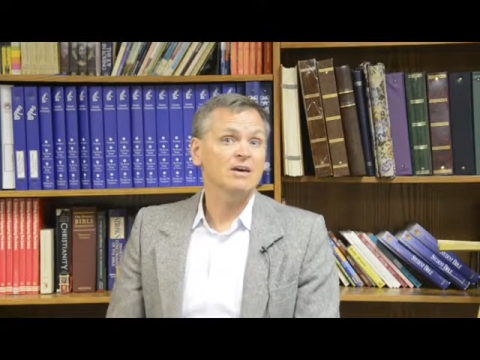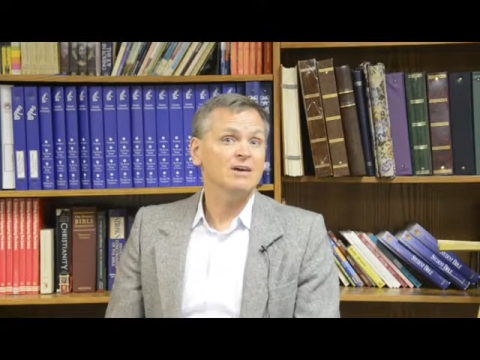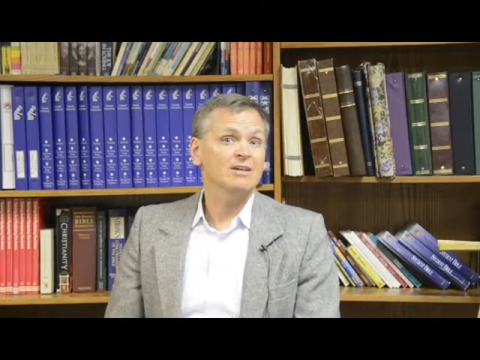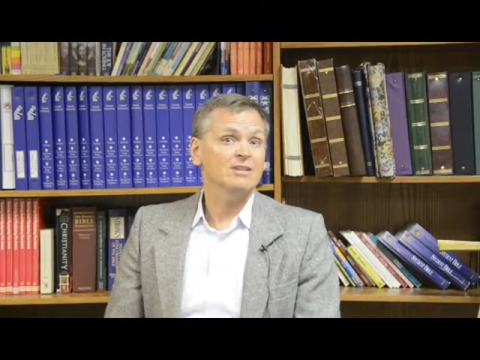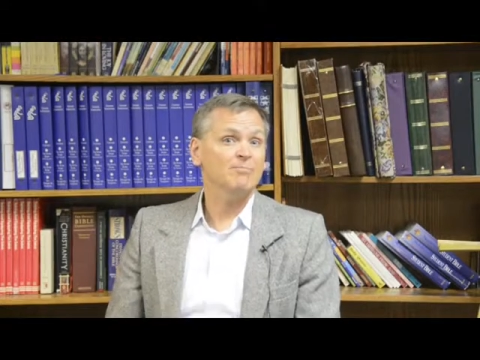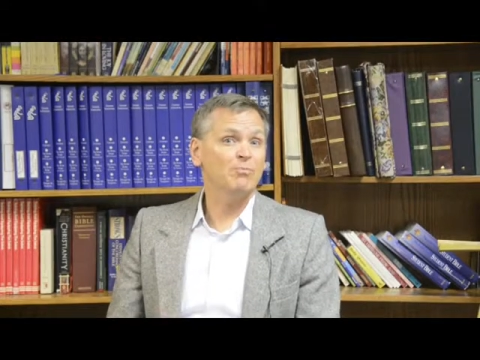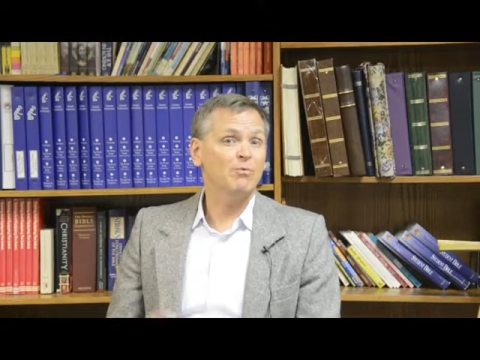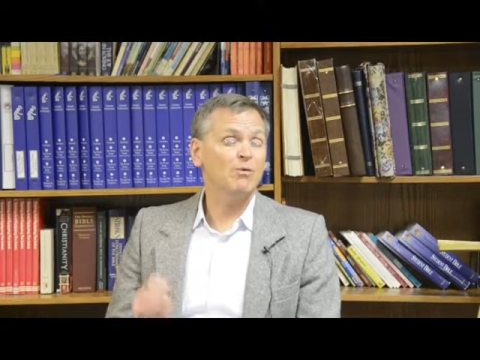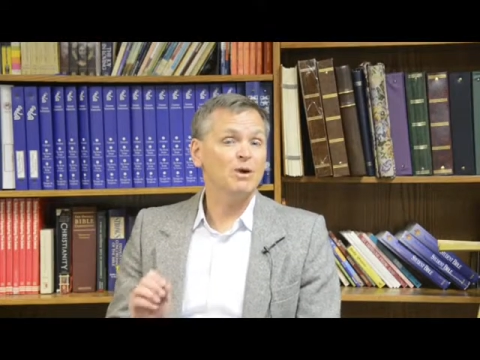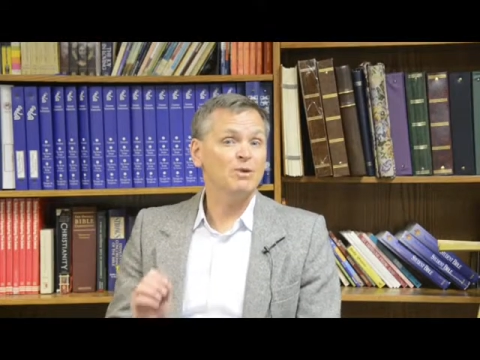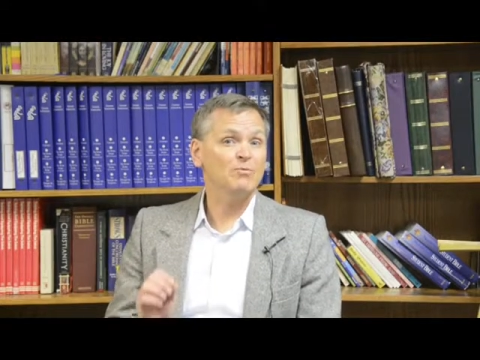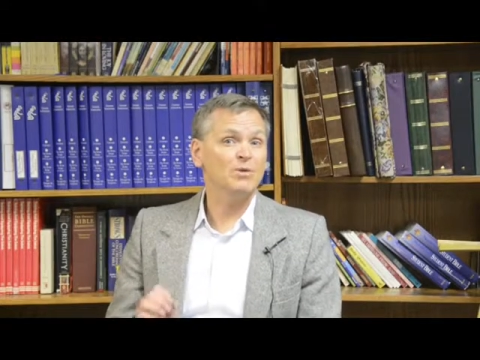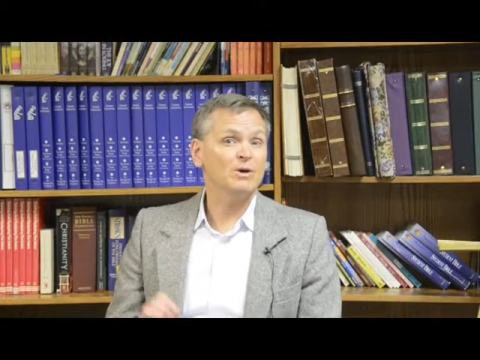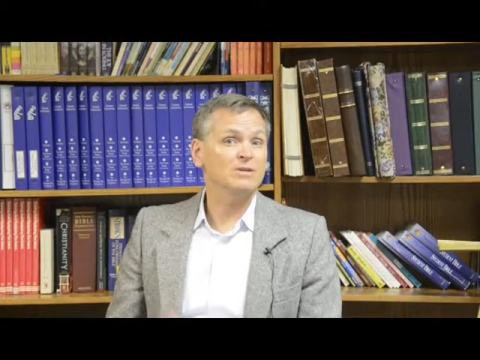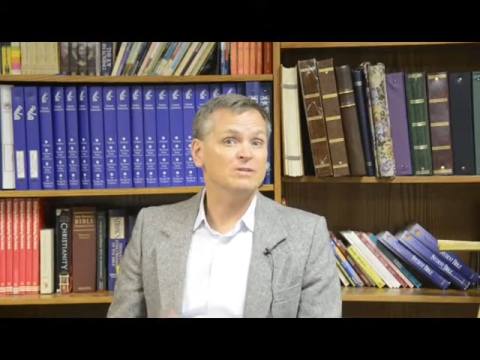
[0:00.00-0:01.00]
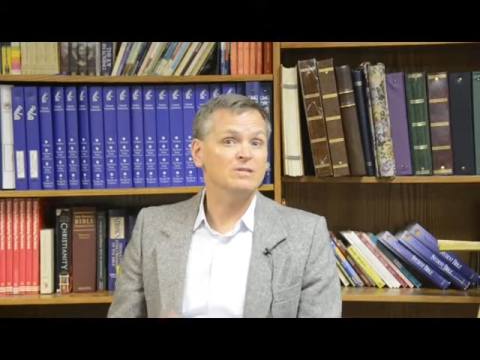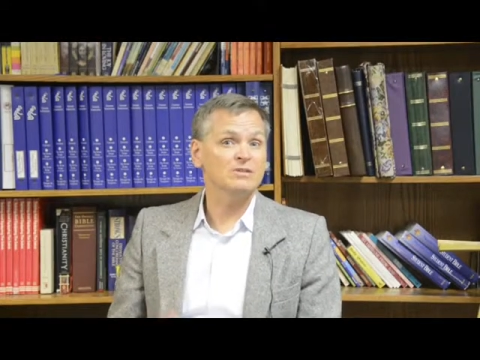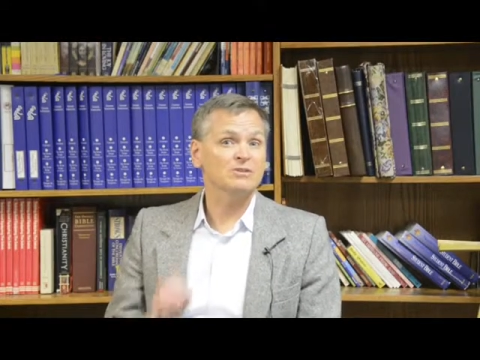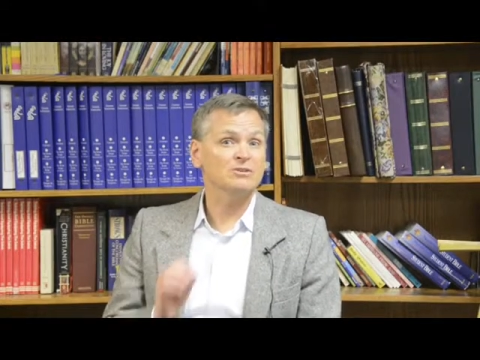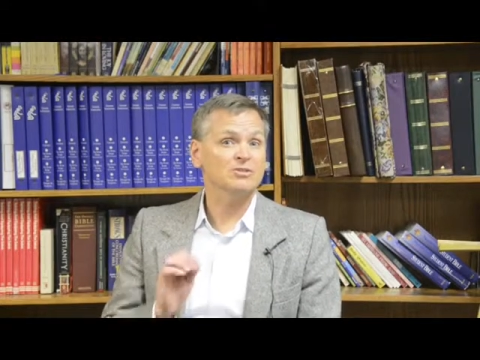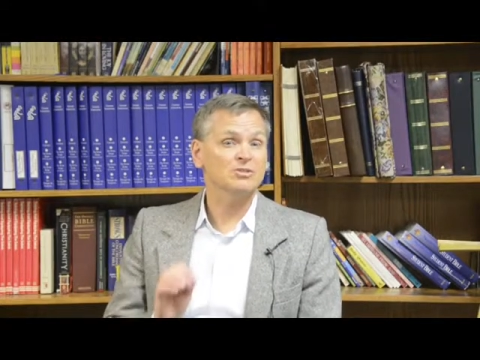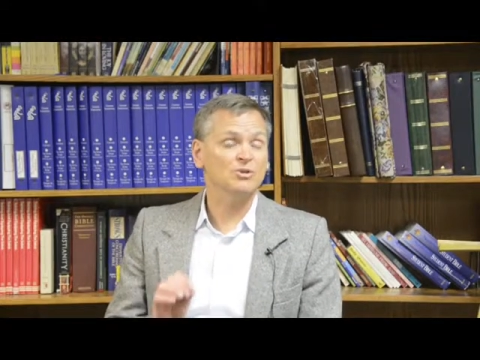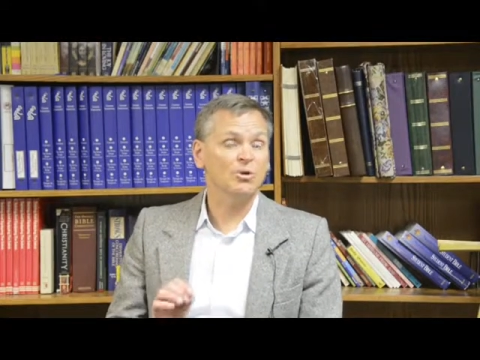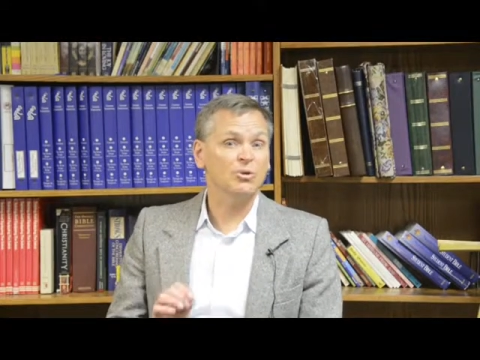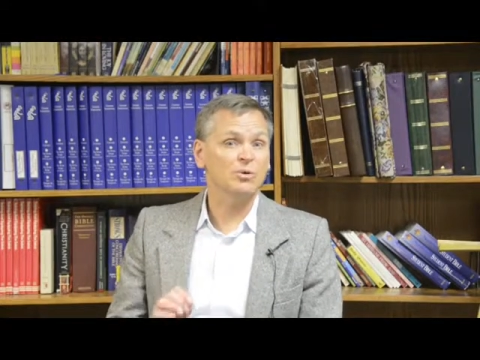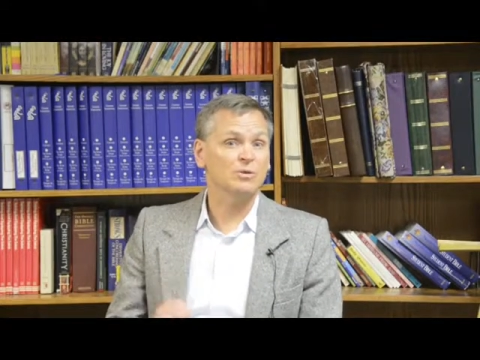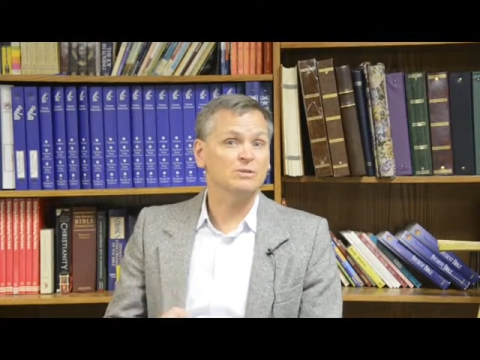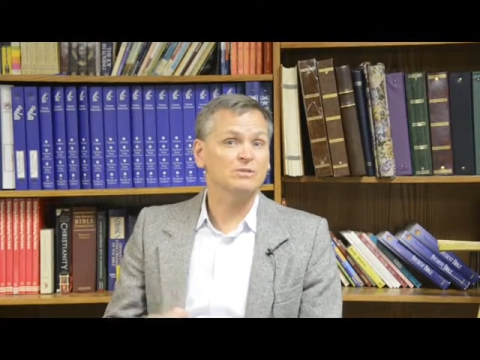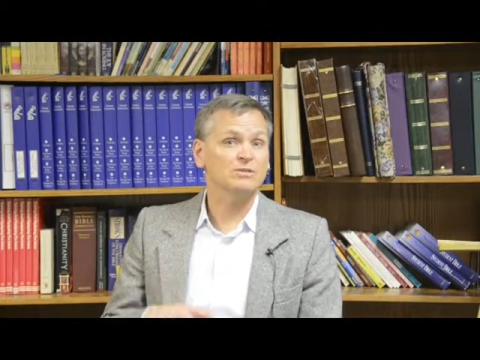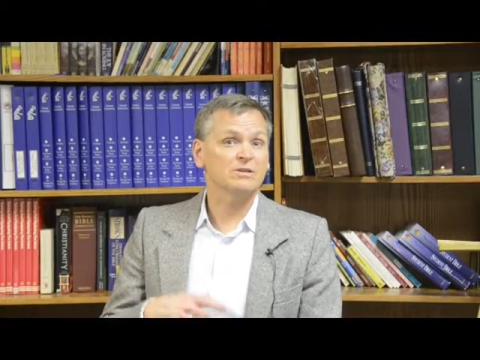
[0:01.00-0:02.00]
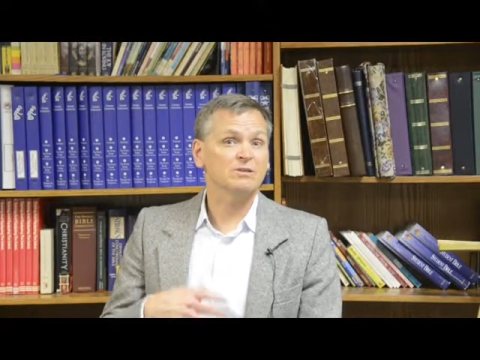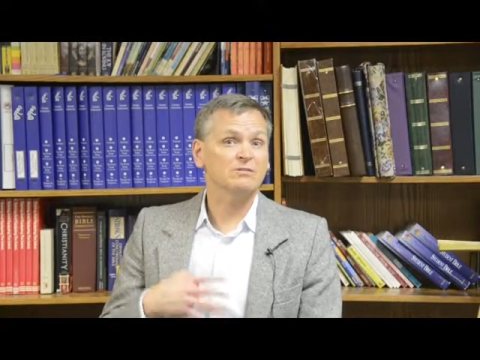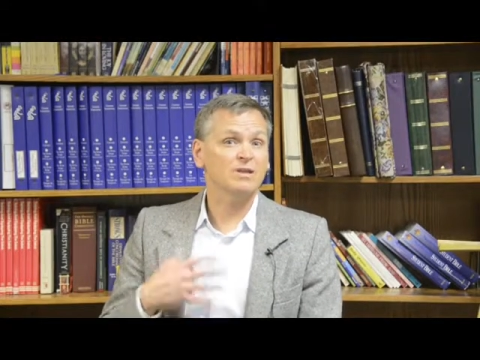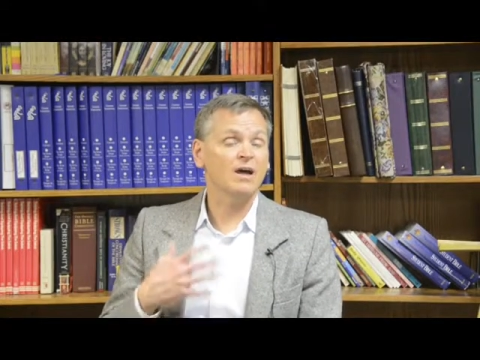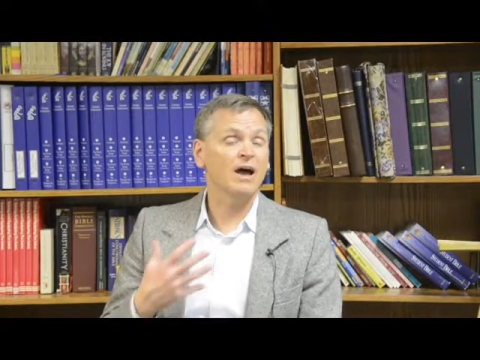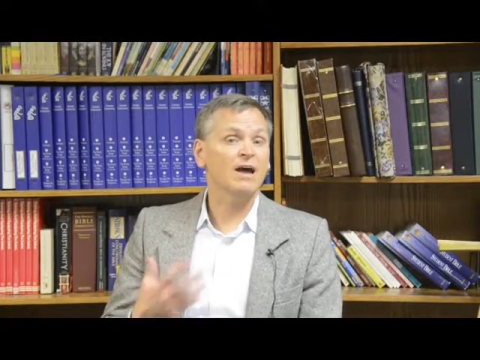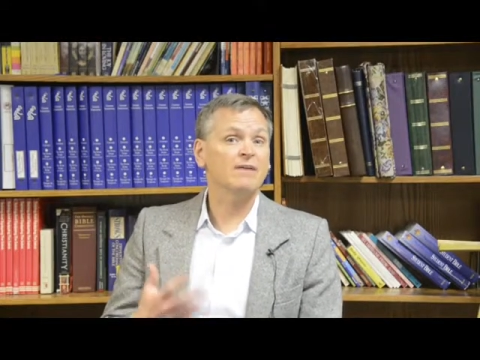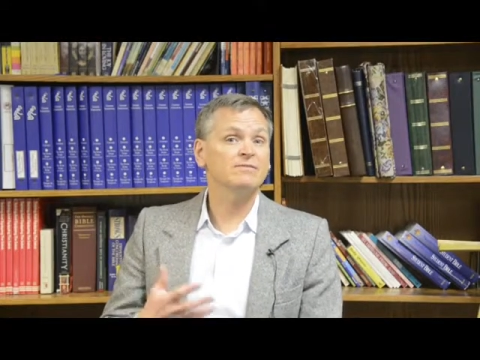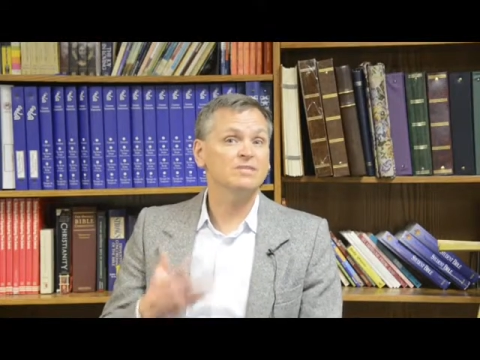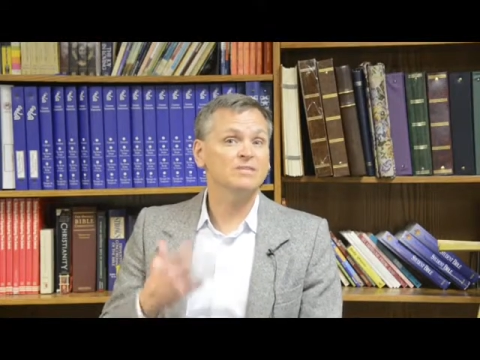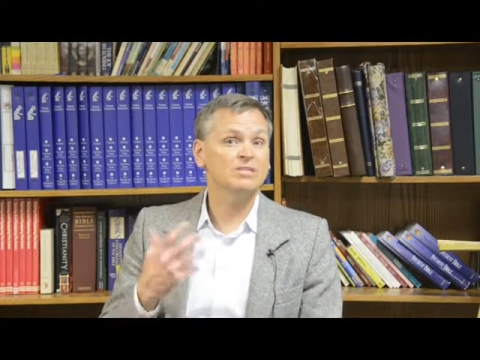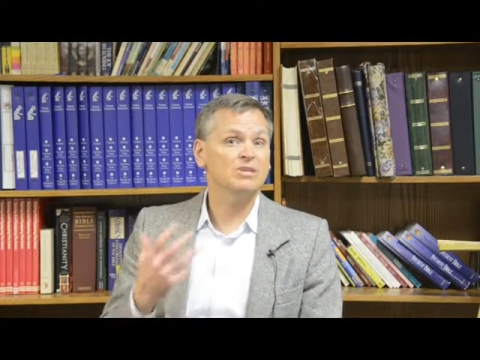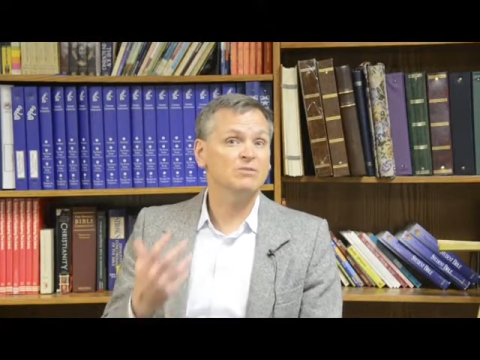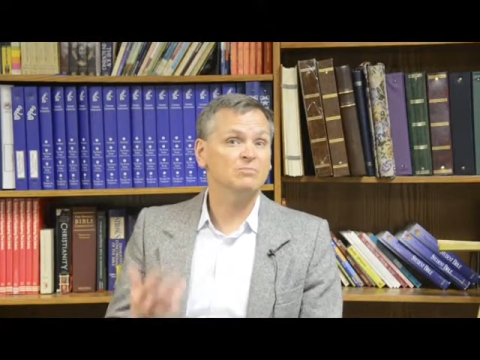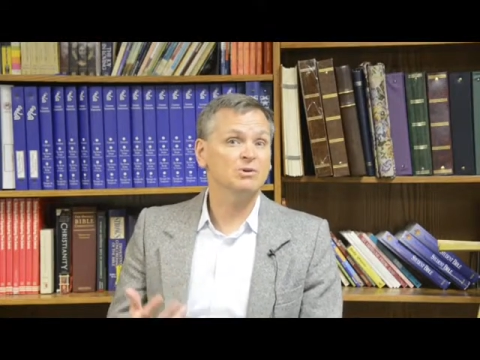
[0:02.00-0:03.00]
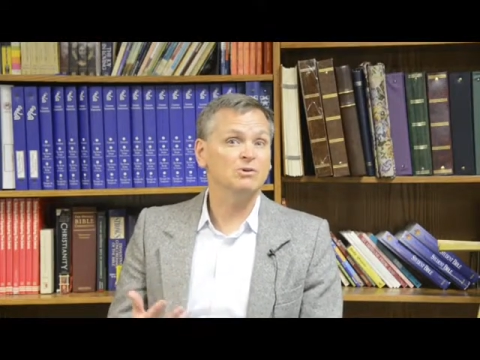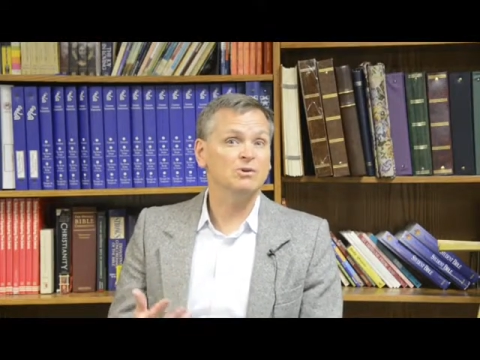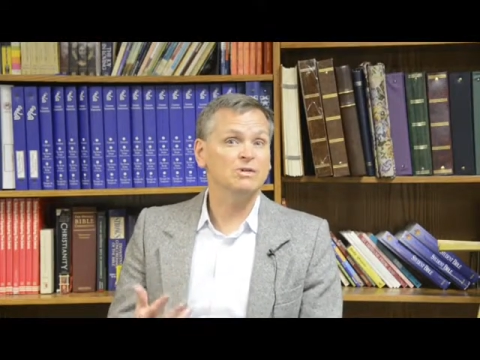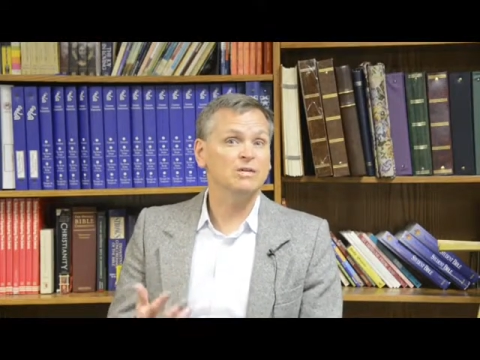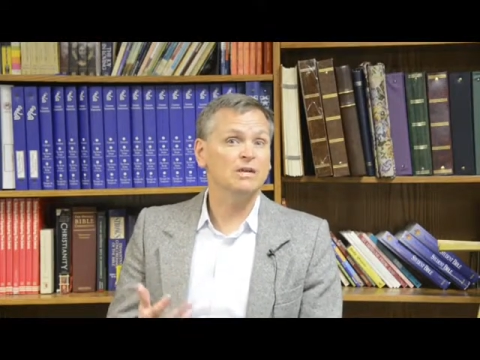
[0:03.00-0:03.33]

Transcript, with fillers: the point was that their souls, their lives as a community,